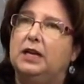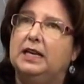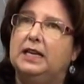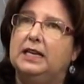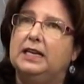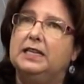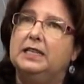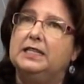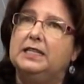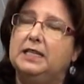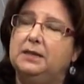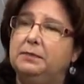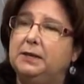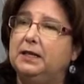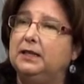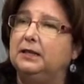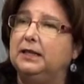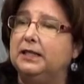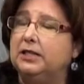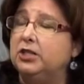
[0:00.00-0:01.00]
It
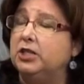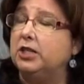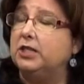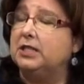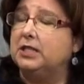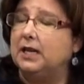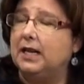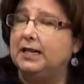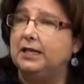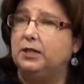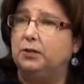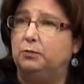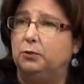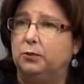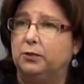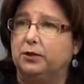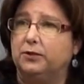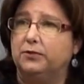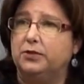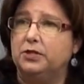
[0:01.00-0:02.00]
typically, just like the
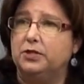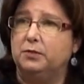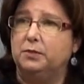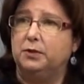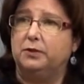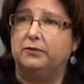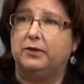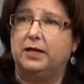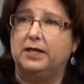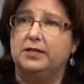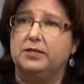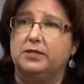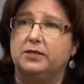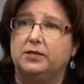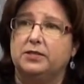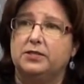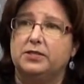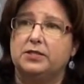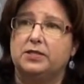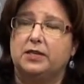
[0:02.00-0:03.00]
Board of
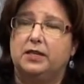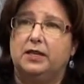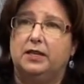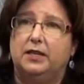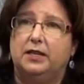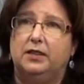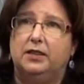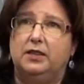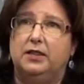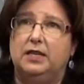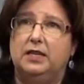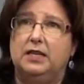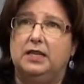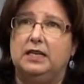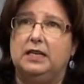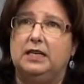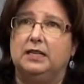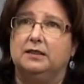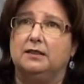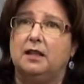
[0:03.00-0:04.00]
Supervisors,
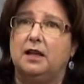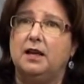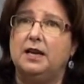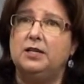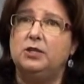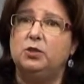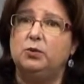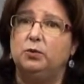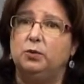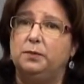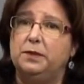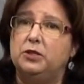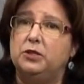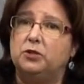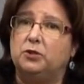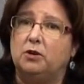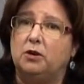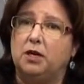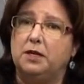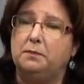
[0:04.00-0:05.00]
the lines will be
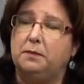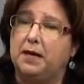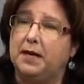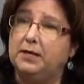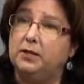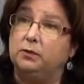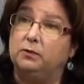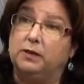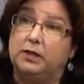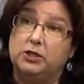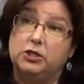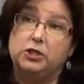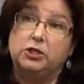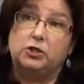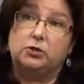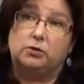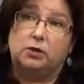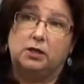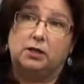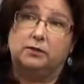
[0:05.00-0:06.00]
drawn by the
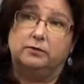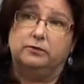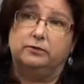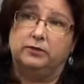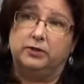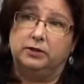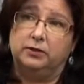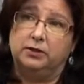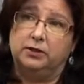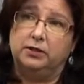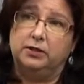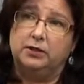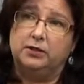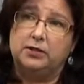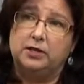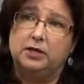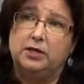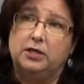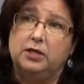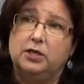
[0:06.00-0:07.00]
Registrar of Voter
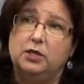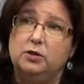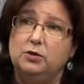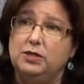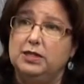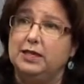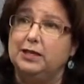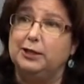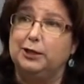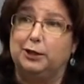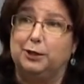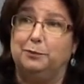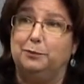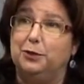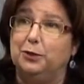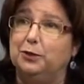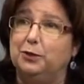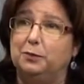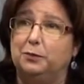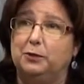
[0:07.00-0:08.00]
using a
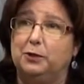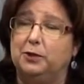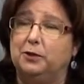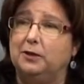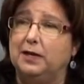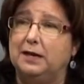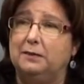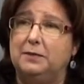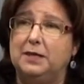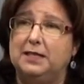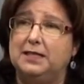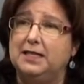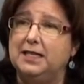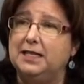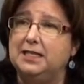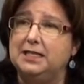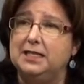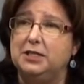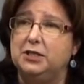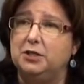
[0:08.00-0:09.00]
computer program that
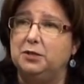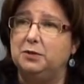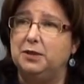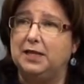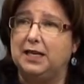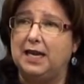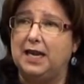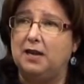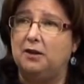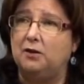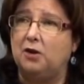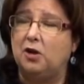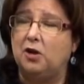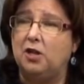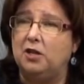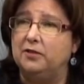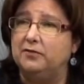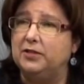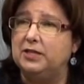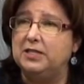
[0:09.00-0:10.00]
takes into account
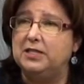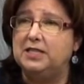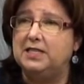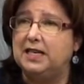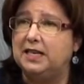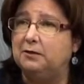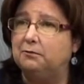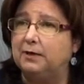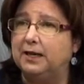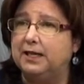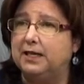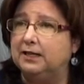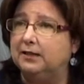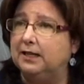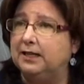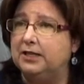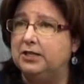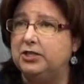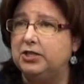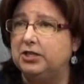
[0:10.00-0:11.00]
all of the state
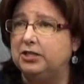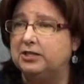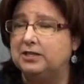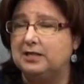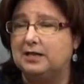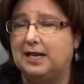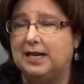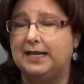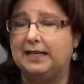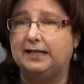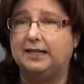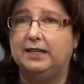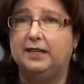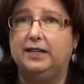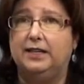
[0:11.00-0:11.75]
regulations, like